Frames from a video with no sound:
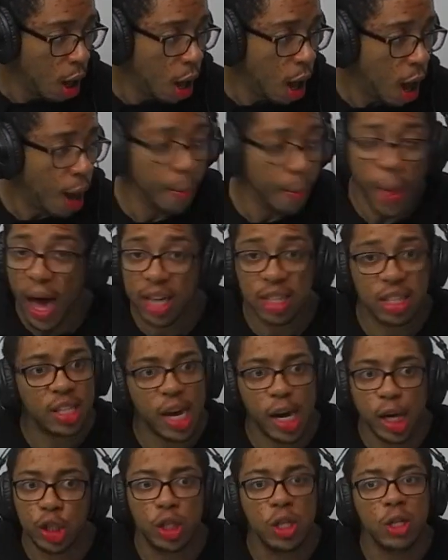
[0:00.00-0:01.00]
I'm not
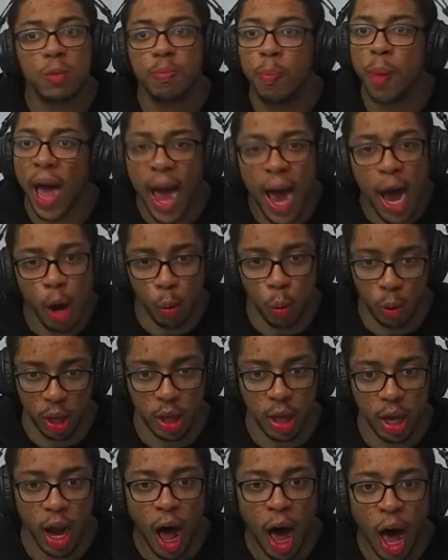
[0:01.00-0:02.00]
saying she's bad with
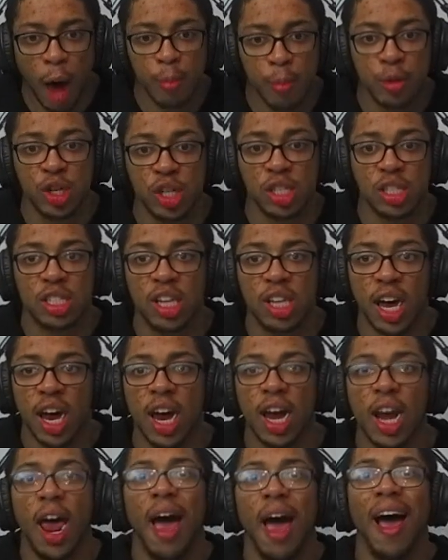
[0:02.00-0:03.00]
it. I'm just
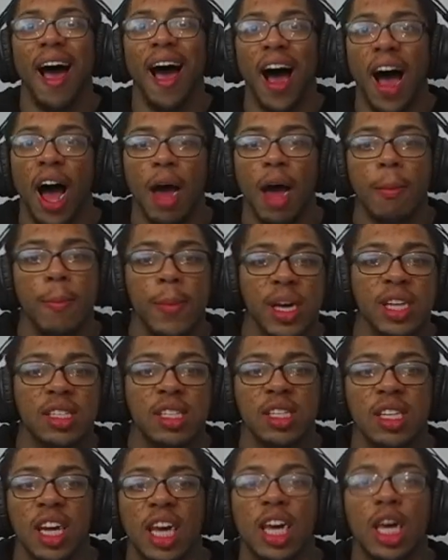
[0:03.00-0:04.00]
saying I miss
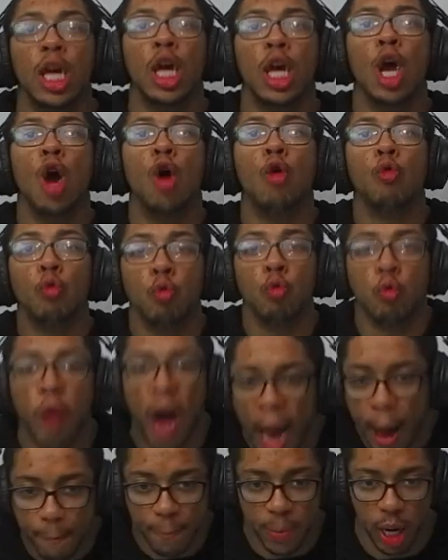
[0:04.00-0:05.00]
Nicki
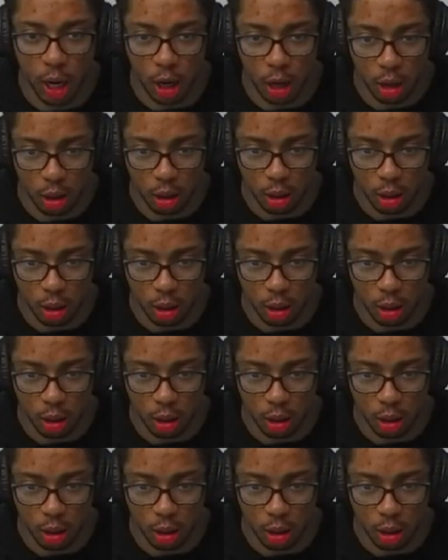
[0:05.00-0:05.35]
rapping.